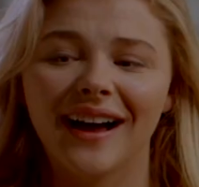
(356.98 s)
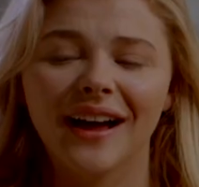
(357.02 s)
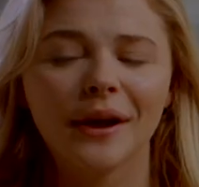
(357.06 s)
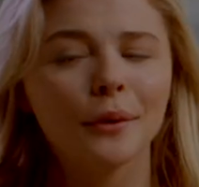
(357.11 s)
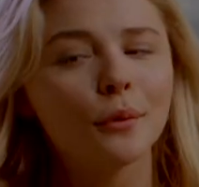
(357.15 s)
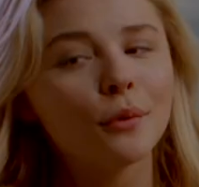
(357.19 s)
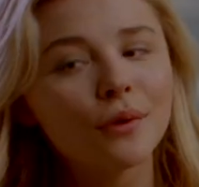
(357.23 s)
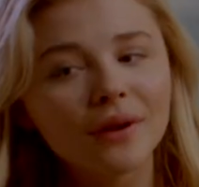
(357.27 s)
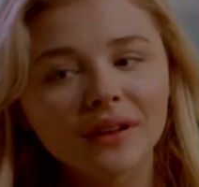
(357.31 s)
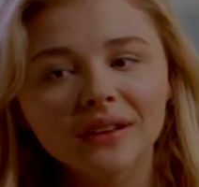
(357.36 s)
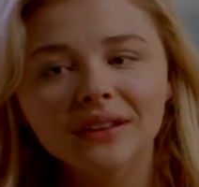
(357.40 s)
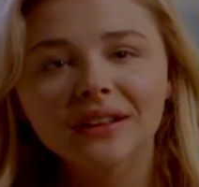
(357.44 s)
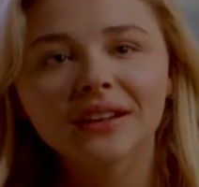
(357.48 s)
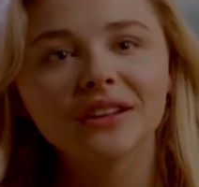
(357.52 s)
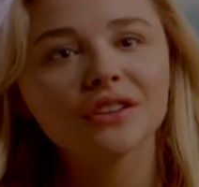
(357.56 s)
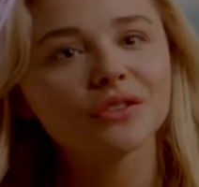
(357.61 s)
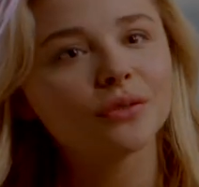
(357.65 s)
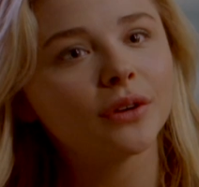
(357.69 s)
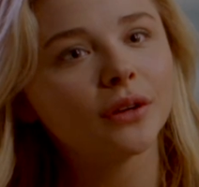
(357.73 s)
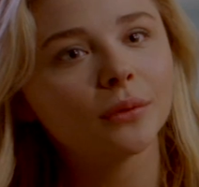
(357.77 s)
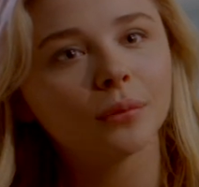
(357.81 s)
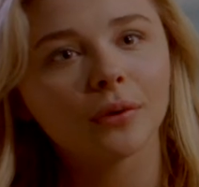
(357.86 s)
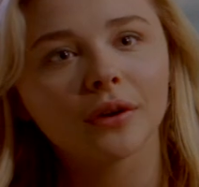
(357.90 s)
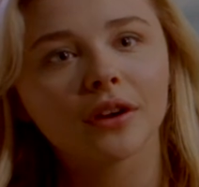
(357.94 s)
I really
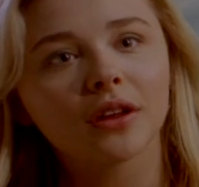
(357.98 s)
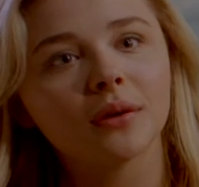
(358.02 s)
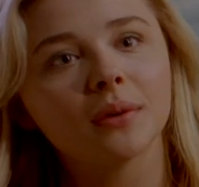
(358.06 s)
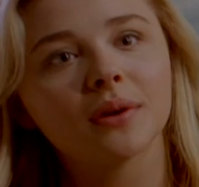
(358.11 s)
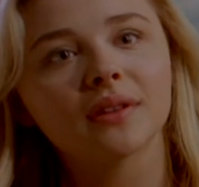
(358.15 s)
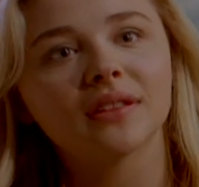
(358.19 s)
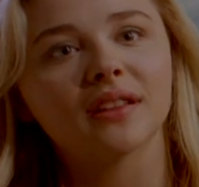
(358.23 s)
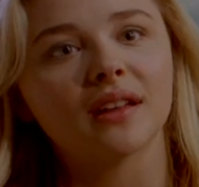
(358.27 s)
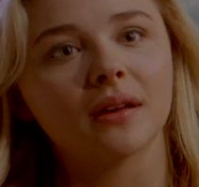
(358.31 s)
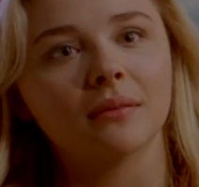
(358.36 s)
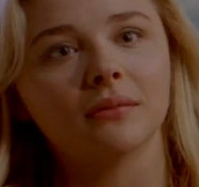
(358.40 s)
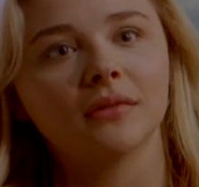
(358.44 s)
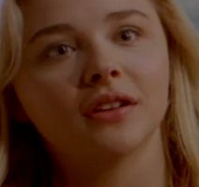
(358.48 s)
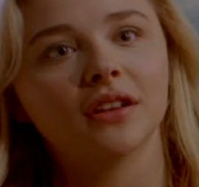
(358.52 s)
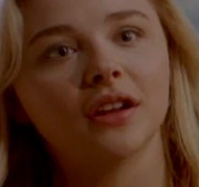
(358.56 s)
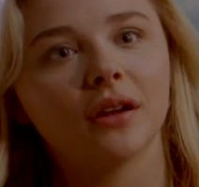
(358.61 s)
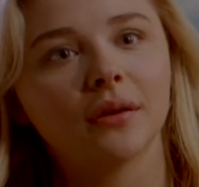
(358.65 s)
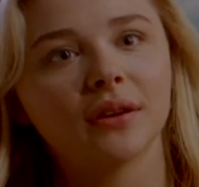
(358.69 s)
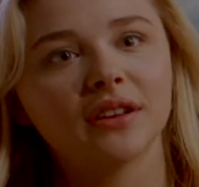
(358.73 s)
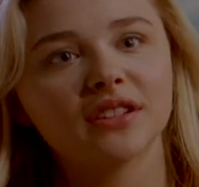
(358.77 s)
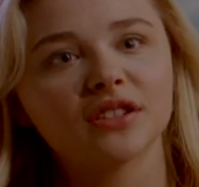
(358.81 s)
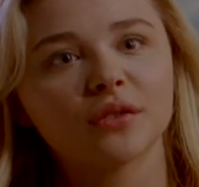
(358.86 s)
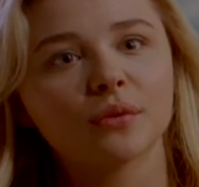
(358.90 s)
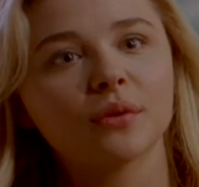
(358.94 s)
enjoyed working with him.
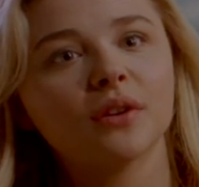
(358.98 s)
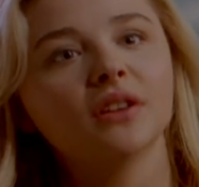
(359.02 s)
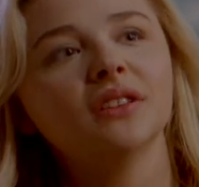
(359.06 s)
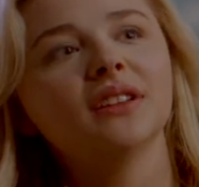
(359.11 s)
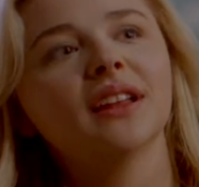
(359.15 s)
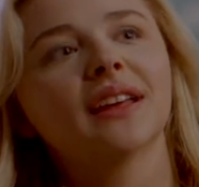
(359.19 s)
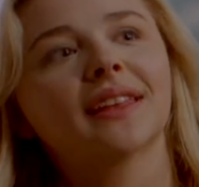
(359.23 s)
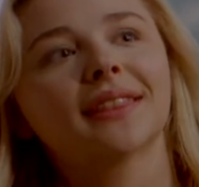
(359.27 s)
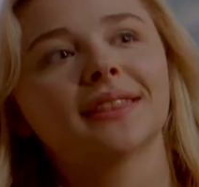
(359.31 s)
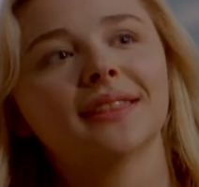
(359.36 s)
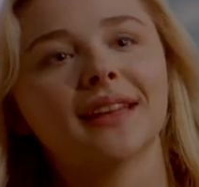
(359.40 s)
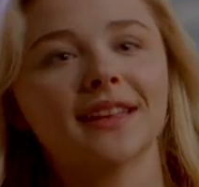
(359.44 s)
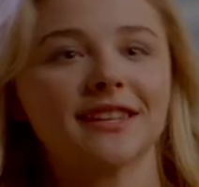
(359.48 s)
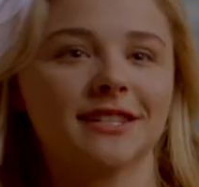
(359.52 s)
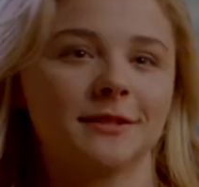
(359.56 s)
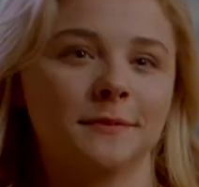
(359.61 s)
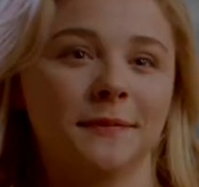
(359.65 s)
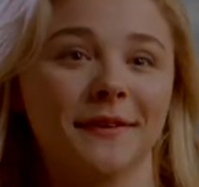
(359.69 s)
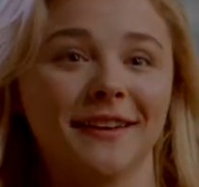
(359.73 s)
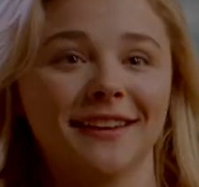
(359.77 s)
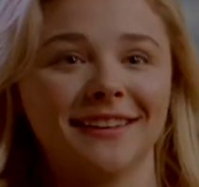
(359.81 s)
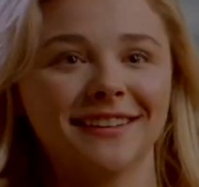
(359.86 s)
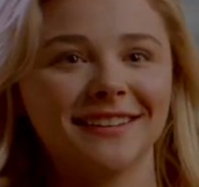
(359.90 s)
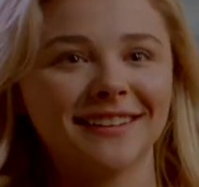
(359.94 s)
He's a real like
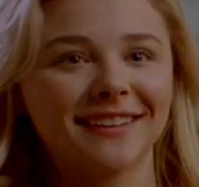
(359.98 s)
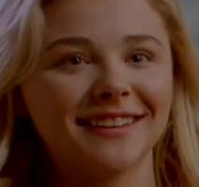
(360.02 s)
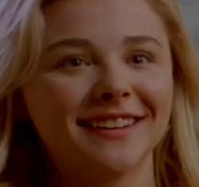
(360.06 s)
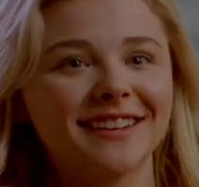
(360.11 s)
thespian.